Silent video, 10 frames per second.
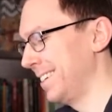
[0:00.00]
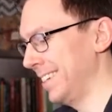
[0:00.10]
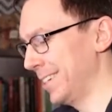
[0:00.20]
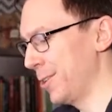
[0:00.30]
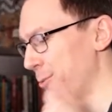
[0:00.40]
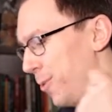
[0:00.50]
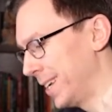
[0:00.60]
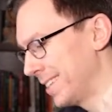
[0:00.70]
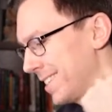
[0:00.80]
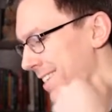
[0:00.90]
you know
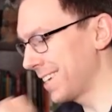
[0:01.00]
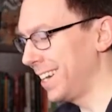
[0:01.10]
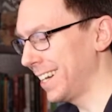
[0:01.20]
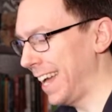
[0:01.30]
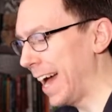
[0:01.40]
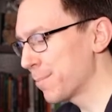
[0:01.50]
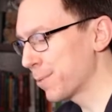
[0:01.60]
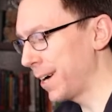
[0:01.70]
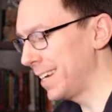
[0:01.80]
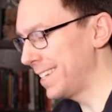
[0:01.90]
one stock at
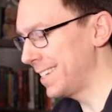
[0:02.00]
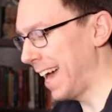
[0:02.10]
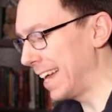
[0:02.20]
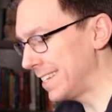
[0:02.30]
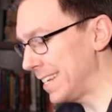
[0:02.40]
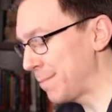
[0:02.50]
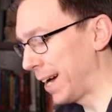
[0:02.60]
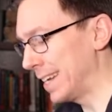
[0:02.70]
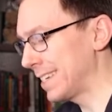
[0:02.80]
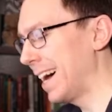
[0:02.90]
price at t
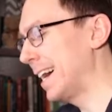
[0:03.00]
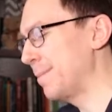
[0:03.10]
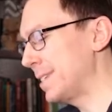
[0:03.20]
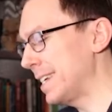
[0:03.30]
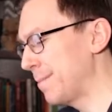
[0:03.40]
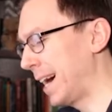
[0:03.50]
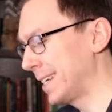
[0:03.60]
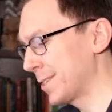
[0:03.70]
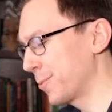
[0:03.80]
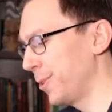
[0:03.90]
at time t
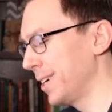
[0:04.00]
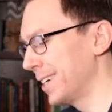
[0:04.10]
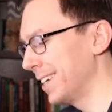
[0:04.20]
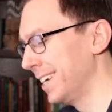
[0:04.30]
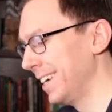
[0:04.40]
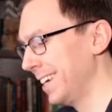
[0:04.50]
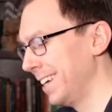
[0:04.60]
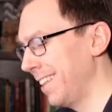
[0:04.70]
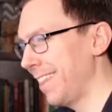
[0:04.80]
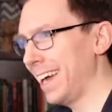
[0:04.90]
minus 1
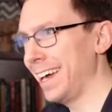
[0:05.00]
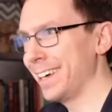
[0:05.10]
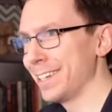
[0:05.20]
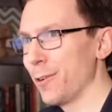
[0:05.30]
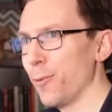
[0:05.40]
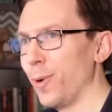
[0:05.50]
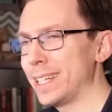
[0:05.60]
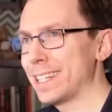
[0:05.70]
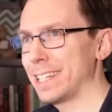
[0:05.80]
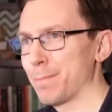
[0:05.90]
then
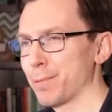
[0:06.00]
what's the